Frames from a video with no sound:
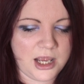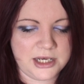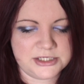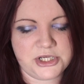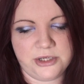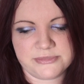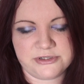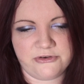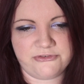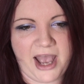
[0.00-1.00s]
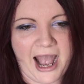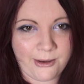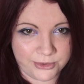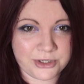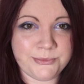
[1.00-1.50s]
in terms of
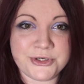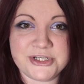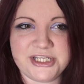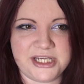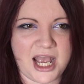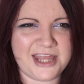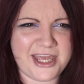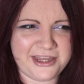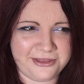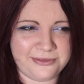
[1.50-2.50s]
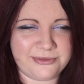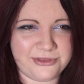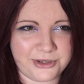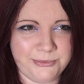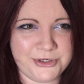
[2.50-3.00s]
our community and then
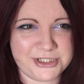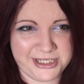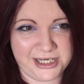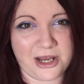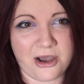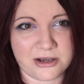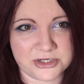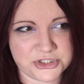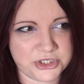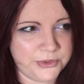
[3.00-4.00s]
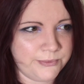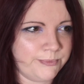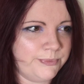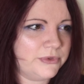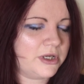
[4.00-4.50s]
the community at large,
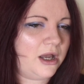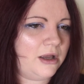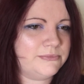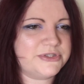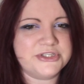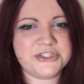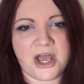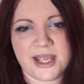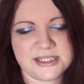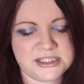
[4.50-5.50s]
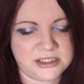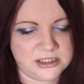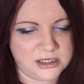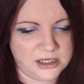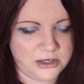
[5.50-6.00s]

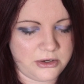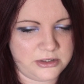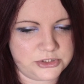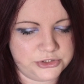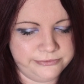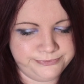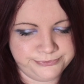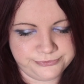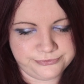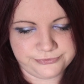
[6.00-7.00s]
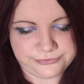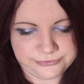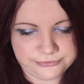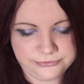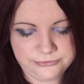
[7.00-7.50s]
society at large.
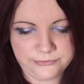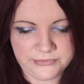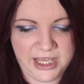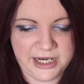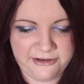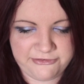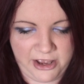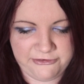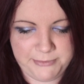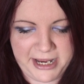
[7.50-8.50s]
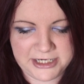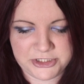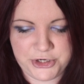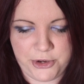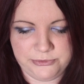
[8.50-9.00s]
And I've made
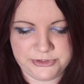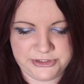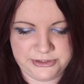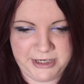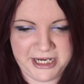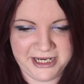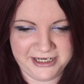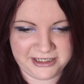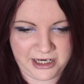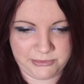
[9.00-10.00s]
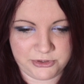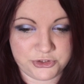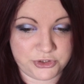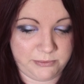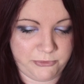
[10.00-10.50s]
notes to me. I'm going to
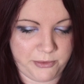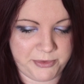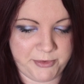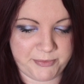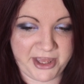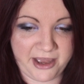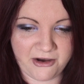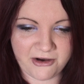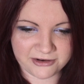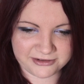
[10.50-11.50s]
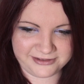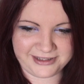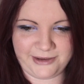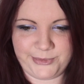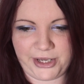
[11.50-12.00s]
try and prop them up there. Oh,
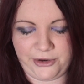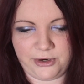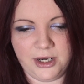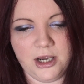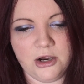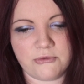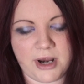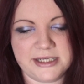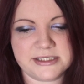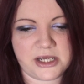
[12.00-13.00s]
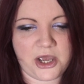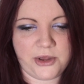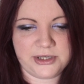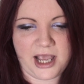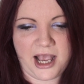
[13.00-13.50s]
there we go. Right,
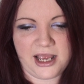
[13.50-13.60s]
and